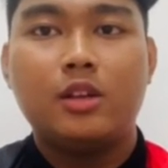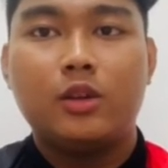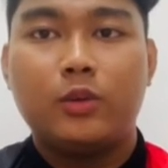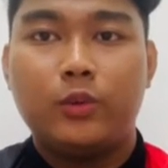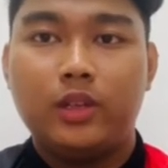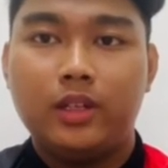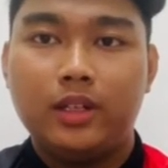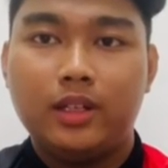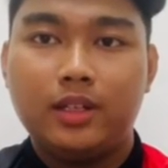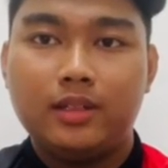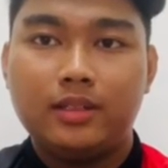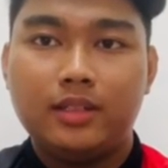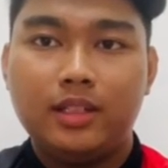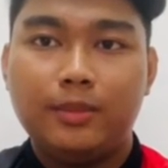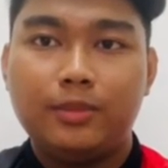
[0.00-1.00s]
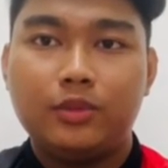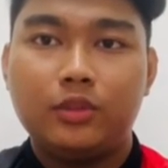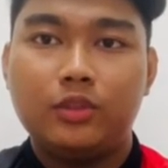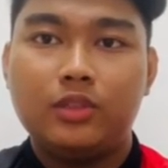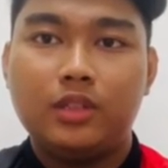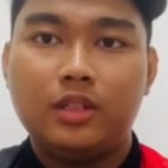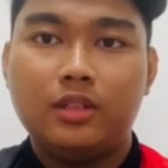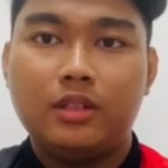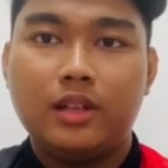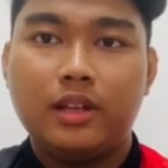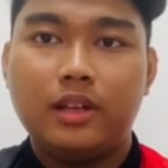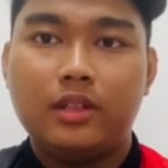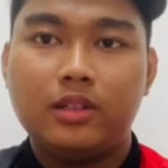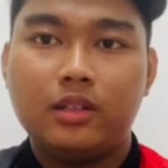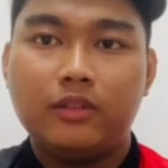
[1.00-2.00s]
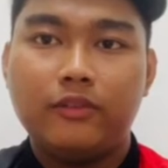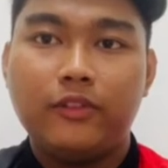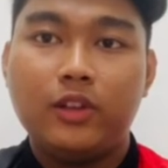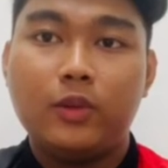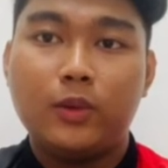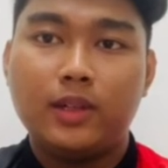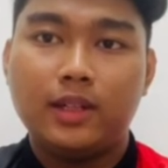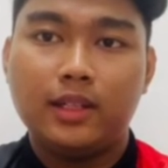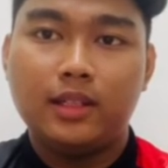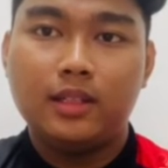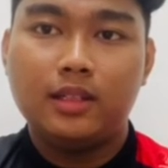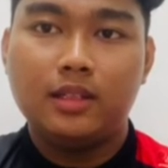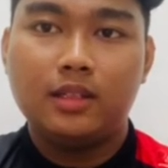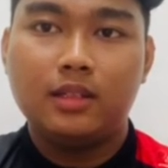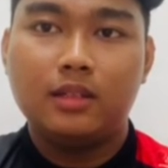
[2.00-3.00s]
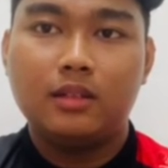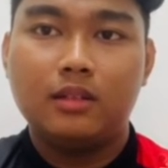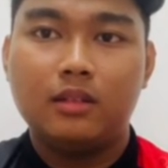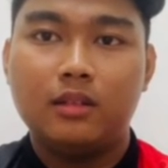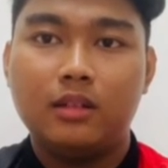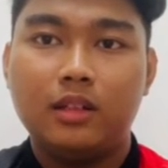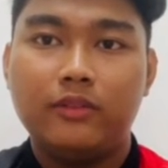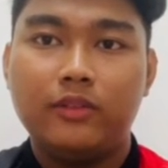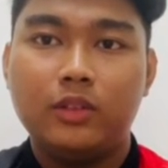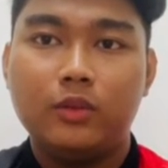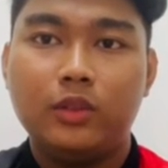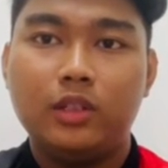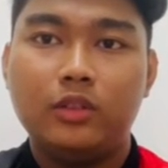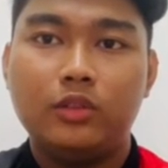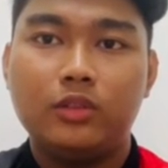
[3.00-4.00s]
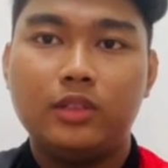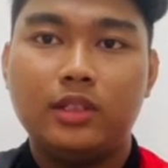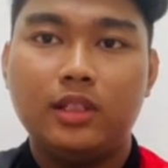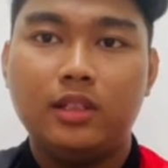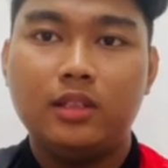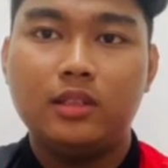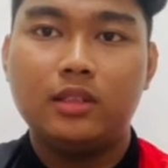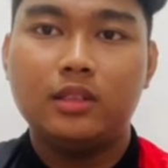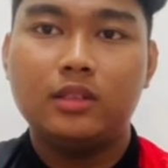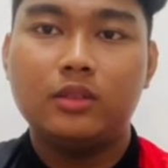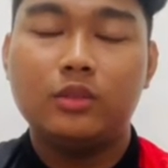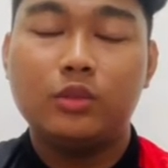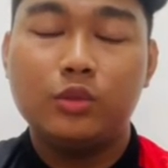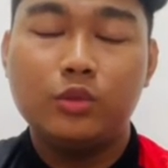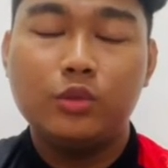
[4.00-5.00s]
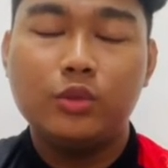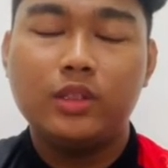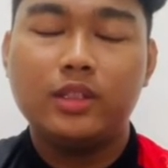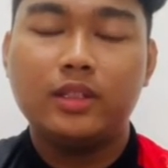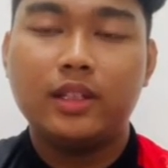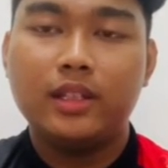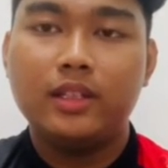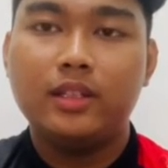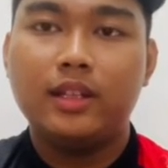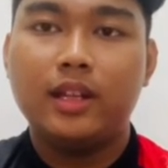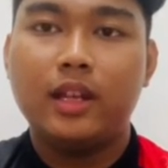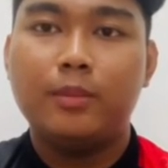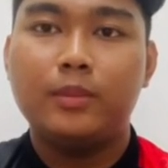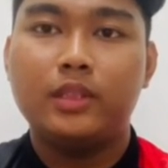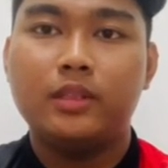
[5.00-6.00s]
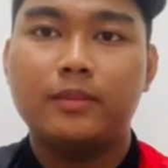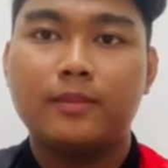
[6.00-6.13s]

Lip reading: When the car slips or change direction frequently, the driver will usually do the tire alignment.